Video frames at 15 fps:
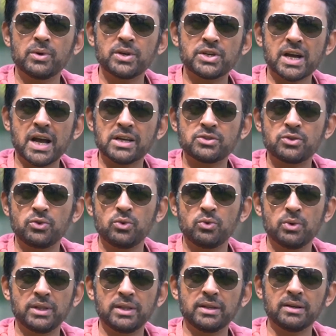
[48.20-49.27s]
which has to do
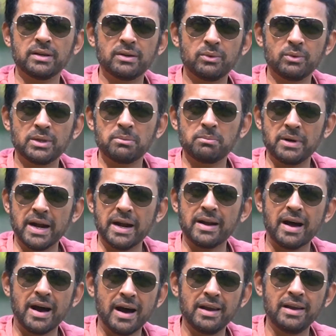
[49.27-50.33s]
with the
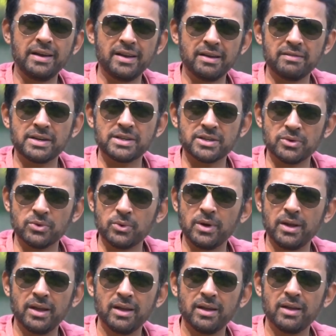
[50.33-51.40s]
brand Harley Davidson
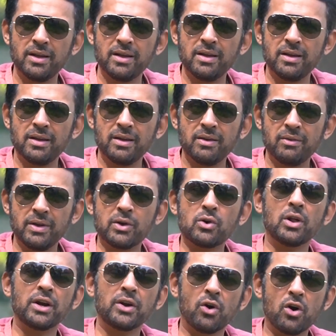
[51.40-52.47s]
only. We
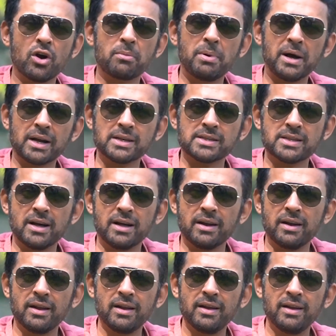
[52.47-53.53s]
call it HOG
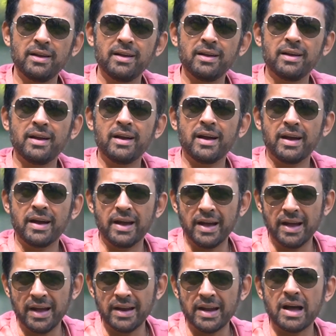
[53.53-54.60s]
Pakistan.
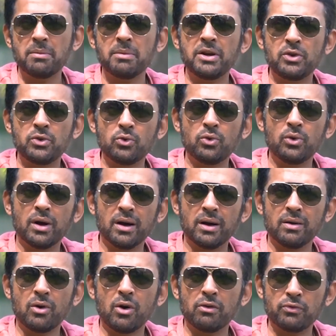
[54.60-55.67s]
And I'm into
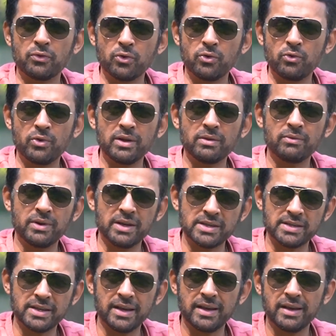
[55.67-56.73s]
off-road
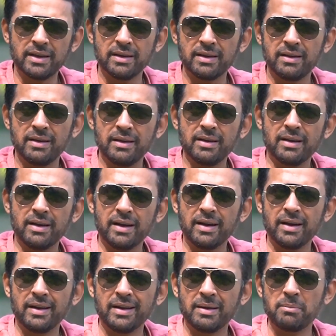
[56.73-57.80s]
racing.
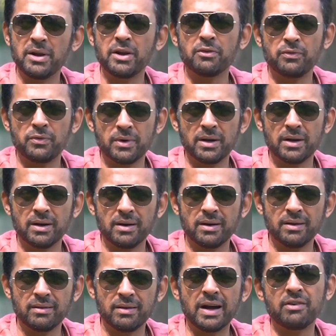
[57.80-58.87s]
And a bit of
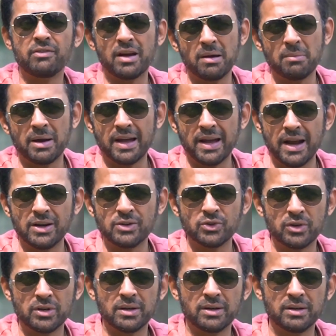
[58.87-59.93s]
I try my hands
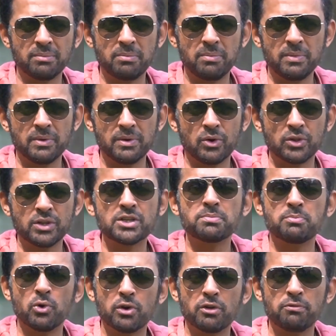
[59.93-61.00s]
on the
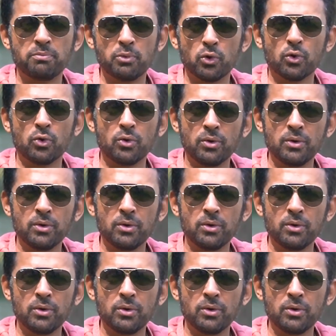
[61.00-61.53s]
sport of polo.